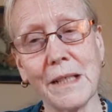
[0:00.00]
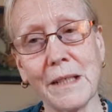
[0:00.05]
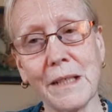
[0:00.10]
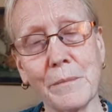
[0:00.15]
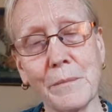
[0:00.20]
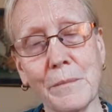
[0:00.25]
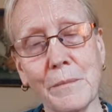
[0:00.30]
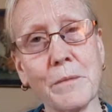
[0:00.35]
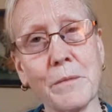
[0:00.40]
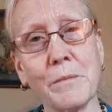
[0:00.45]

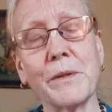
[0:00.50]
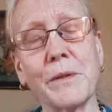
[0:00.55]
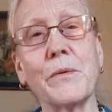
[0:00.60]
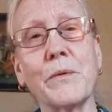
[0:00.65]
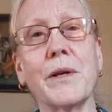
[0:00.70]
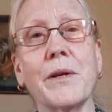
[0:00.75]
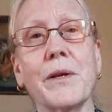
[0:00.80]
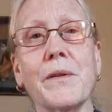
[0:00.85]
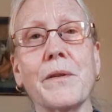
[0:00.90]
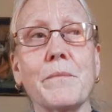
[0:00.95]
probably
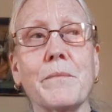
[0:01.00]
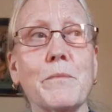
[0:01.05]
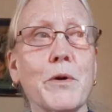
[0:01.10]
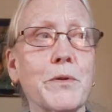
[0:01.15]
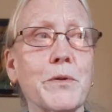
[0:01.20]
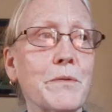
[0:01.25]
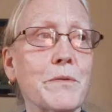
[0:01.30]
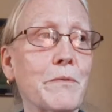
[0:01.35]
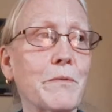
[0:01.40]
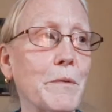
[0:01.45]
one of the
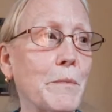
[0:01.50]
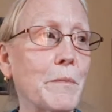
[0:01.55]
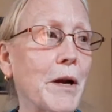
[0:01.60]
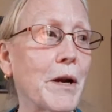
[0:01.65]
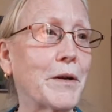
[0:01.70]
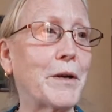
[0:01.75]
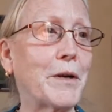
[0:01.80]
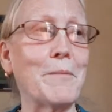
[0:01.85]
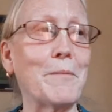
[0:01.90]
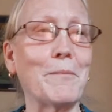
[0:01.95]
most
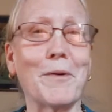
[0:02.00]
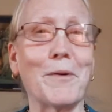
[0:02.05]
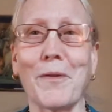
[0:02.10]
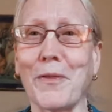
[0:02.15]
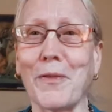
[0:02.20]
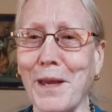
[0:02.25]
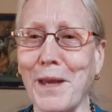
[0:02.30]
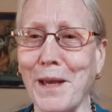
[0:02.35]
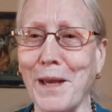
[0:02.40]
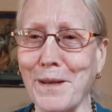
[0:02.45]
remarkable
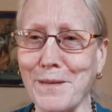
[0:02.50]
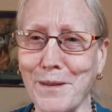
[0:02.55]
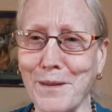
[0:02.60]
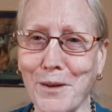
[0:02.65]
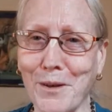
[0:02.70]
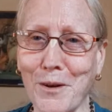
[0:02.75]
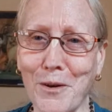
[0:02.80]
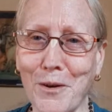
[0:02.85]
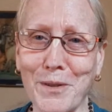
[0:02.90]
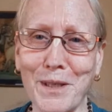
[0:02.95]
things in
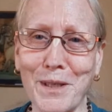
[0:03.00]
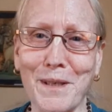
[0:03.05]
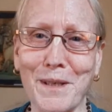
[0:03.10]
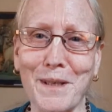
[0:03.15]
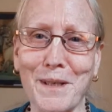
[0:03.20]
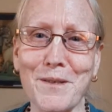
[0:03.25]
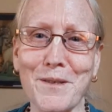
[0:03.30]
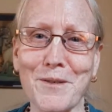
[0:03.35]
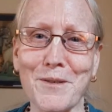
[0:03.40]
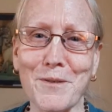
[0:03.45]
Gaudiya
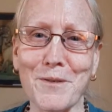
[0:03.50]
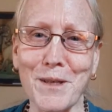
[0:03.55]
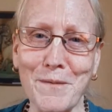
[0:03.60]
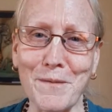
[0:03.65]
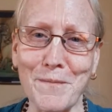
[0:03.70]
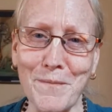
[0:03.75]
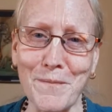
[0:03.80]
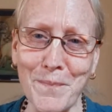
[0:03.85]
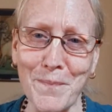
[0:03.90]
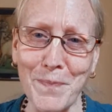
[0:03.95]

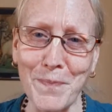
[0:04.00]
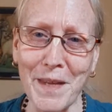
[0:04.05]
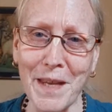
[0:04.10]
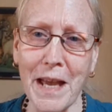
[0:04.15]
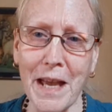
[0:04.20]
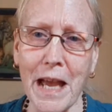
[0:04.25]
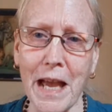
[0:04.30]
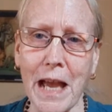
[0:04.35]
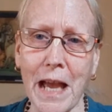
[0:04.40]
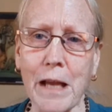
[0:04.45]
history.
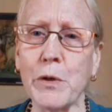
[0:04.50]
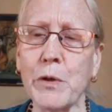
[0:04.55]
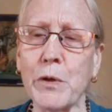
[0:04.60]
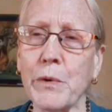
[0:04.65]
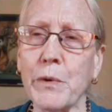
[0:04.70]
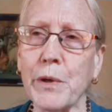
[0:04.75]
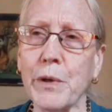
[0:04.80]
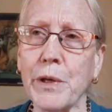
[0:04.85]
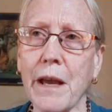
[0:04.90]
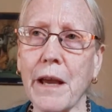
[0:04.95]
I mean,
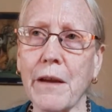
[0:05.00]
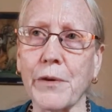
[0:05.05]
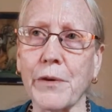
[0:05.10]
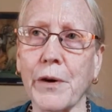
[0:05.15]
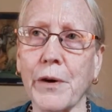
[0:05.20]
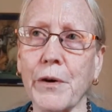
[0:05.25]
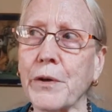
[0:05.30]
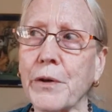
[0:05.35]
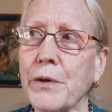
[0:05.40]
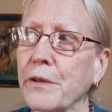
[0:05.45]
we have
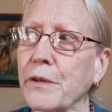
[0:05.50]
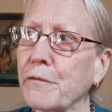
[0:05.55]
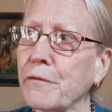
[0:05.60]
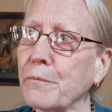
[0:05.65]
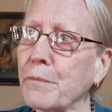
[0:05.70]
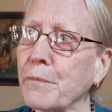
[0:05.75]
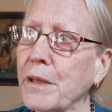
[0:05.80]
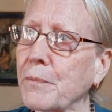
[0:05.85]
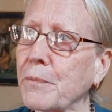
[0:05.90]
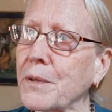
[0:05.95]
heard of
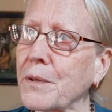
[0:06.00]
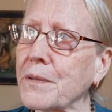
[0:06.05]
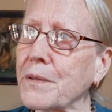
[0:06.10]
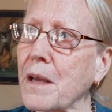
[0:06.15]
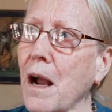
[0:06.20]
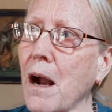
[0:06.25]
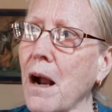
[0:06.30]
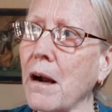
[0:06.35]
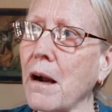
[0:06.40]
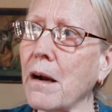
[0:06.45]
people's
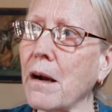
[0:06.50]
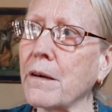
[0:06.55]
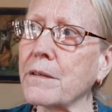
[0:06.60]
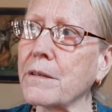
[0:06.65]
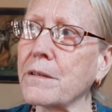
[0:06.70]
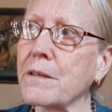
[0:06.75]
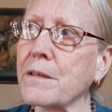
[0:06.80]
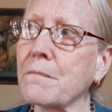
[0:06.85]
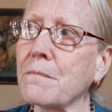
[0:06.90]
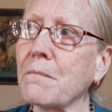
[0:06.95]

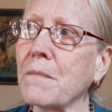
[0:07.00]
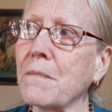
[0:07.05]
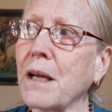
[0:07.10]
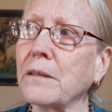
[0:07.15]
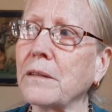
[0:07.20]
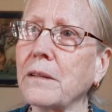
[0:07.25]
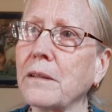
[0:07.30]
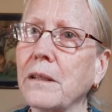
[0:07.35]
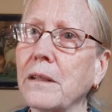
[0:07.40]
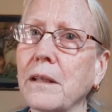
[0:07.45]
hearts
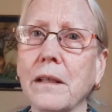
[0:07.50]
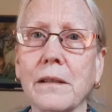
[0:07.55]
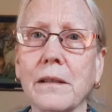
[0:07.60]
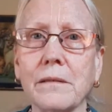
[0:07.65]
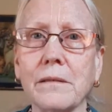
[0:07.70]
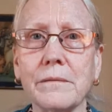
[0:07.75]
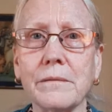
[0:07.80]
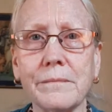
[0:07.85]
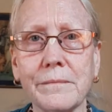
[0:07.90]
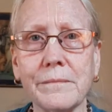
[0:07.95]

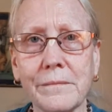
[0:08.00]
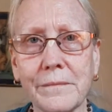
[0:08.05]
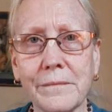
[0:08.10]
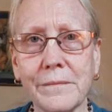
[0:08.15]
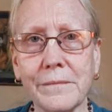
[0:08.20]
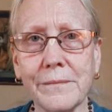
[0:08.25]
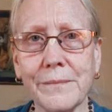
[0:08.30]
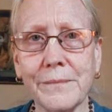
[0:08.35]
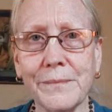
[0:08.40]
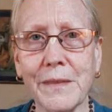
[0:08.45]
melting
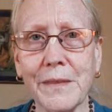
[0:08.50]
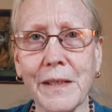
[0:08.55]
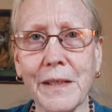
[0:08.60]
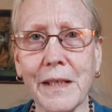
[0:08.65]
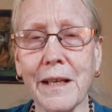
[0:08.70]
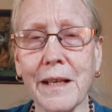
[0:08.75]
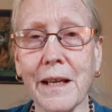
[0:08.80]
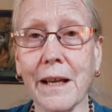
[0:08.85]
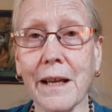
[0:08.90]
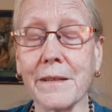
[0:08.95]

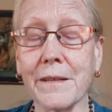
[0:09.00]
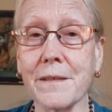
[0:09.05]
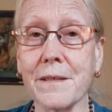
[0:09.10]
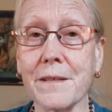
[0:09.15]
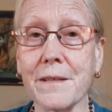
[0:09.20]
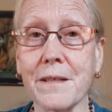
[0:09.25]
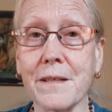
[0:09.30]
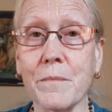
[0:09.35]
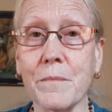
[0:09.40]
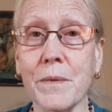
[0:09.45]
in
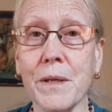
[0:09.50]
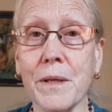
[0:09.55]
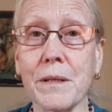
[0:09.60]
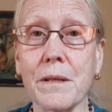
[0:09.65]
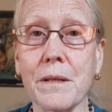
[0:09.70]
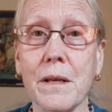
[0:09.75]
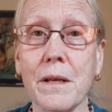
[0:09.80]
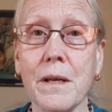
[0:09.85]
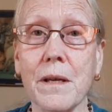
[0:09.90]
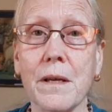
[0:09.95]
ecstasy, but
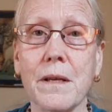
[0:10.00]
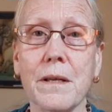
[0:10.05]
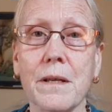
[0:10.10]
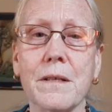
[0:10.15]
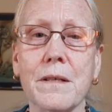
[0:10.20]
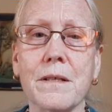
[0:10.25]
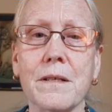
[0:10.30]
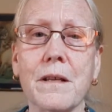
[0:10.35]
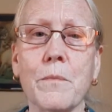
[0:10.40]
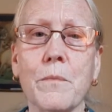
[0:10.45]

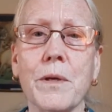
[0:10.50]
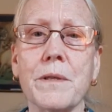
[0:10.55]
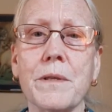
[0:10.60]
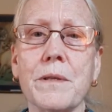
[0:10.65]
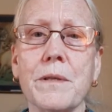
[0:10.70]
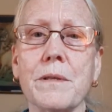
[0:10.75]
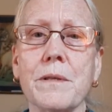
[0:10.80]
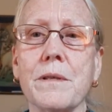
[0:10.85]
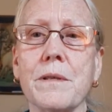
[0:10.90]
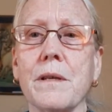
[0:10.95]

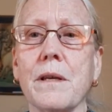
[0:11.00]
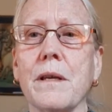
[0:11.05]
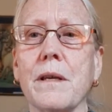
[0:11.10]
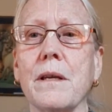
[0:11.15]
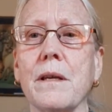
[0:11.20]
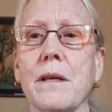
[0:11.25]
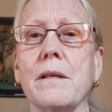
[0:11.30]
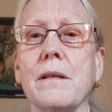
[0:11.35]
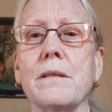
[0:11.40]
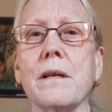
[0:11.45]
someone's
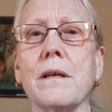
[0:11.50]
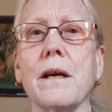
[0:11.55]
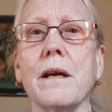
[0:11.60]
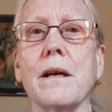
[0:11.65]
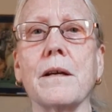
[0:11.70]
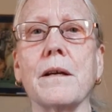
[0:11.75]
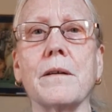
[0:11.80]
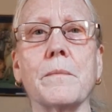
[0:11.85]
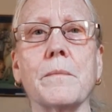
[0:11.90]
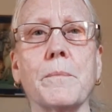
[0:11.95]

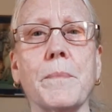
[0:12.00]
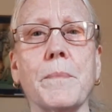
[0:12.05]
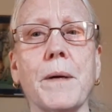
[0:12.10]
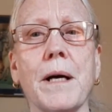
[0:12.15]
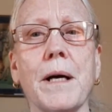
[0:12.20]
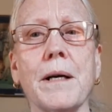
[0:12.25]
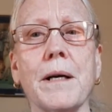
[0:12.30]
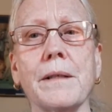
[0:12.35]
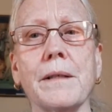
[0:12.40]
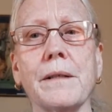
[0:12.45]
entire
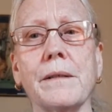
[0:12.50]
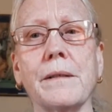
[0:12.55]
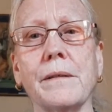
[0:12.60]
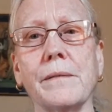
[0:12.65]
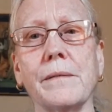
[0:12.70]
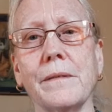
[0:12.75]
body